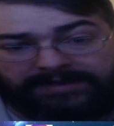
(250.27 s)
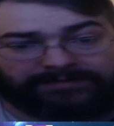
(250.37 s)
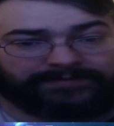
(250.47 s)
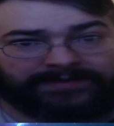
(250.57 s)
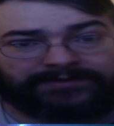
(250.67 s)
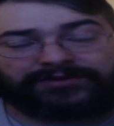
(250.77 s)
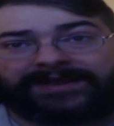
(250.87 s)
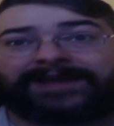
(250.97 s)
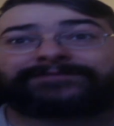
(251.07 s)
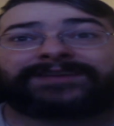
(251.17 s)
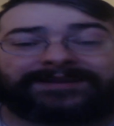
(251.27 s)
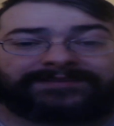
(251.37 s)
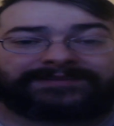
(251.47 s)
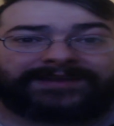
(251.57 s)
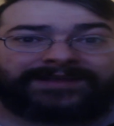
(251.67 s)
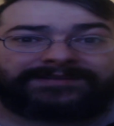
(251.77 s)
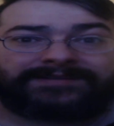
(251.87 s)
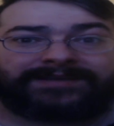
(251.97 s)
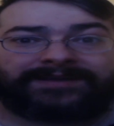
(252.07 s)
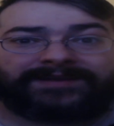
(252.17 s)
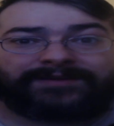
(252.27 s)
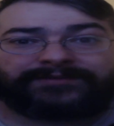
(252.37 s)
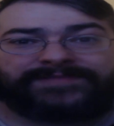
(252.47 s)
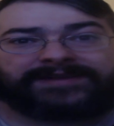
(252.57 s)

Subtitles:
I was injured in Afghanistan, and I was